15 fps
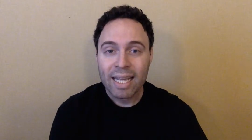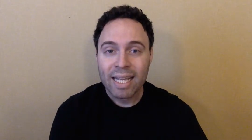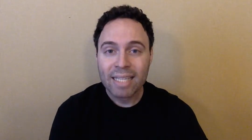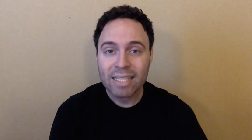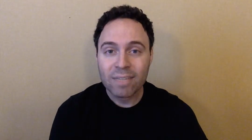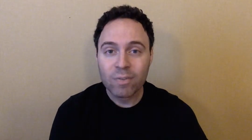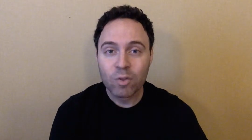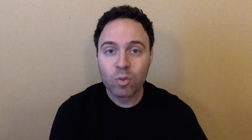
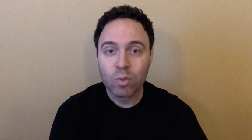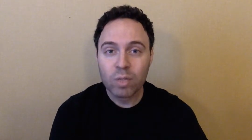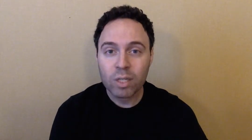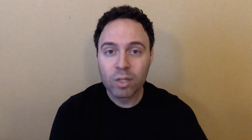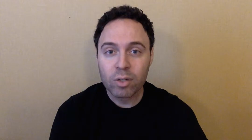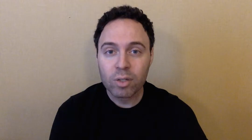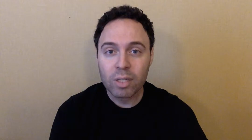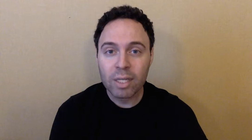is if you
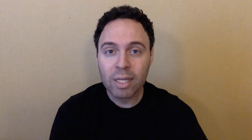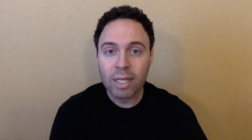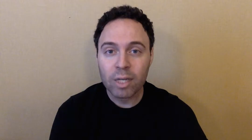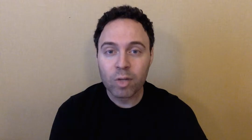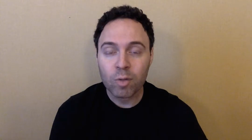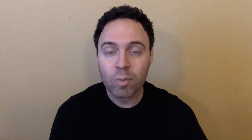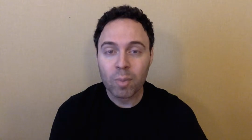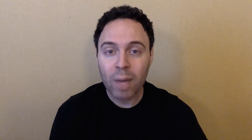literally
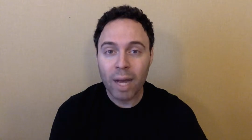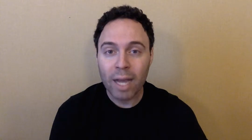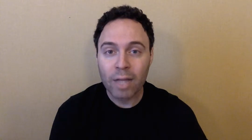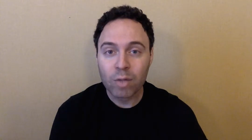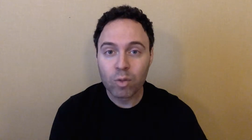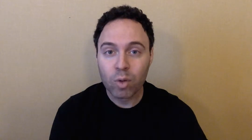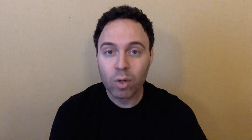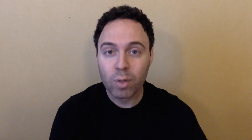in your
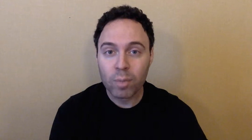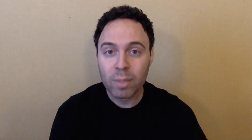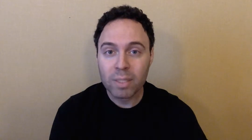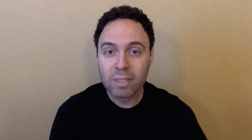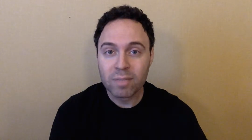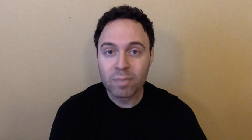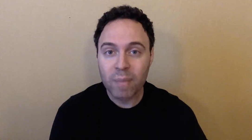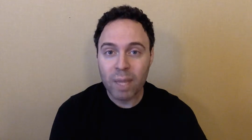mind or on a
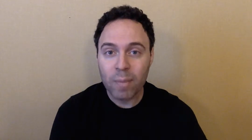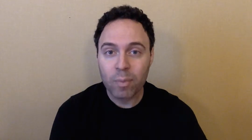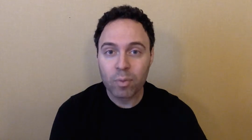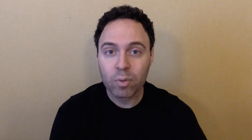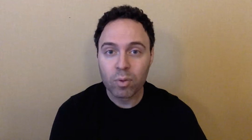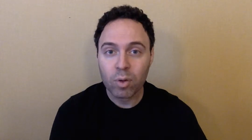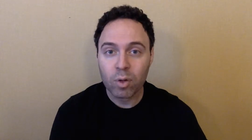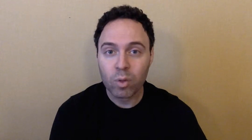piece of
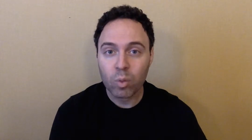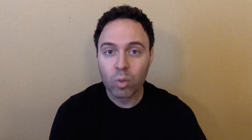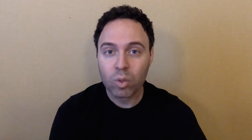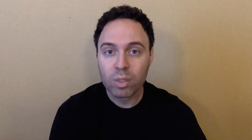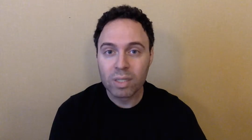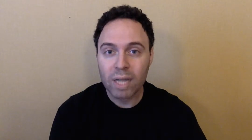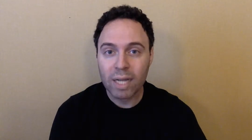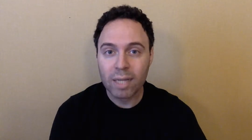paper or on a
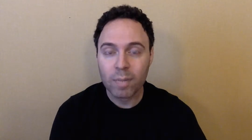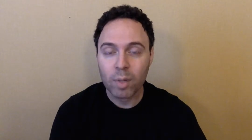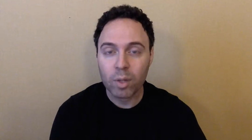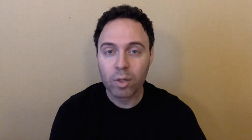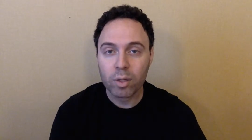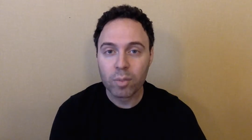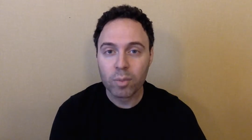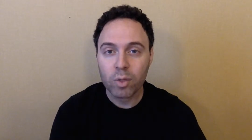Word document
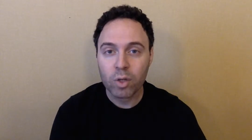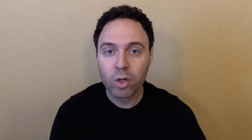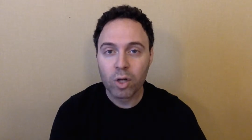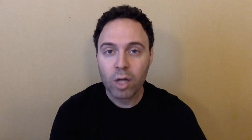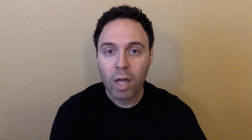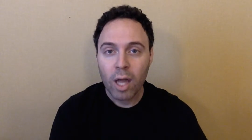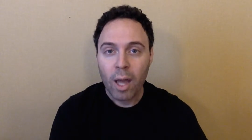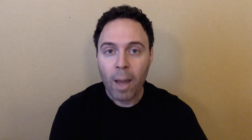on a
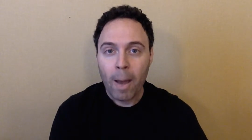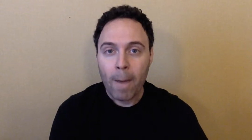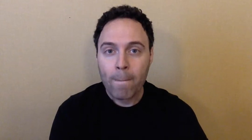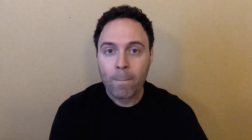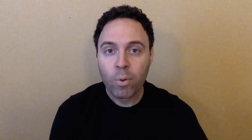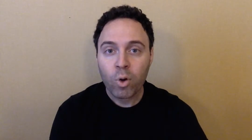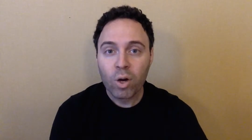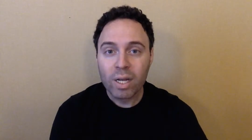computer,
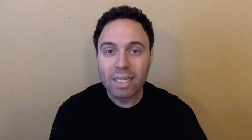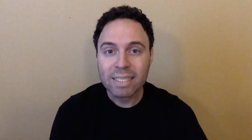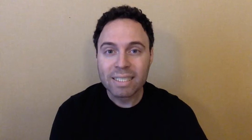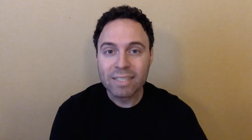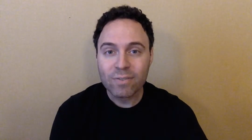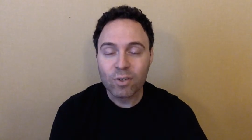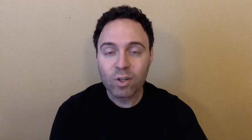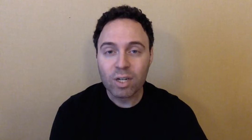put
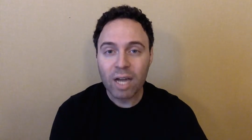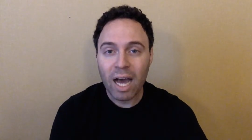different